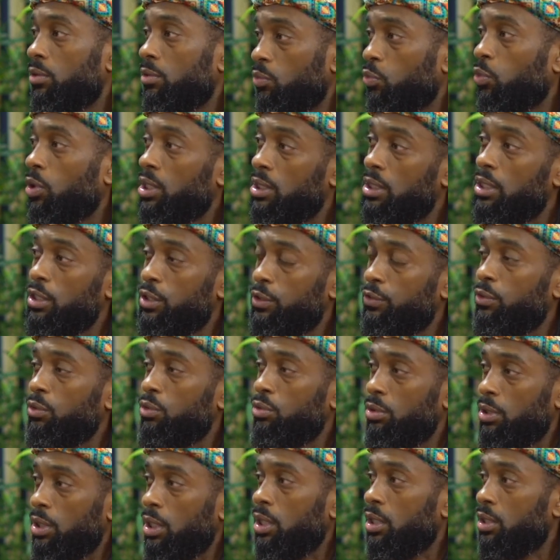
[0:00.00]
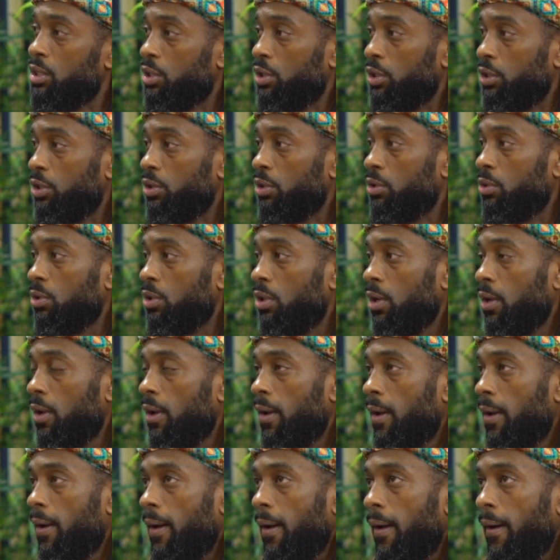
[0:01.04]
what this food does to
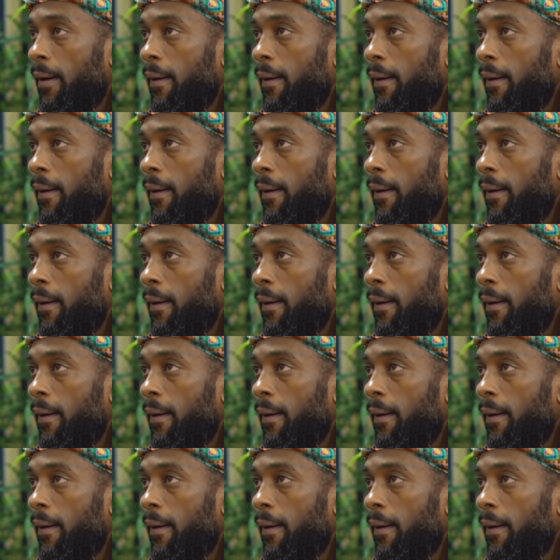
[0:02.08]
you.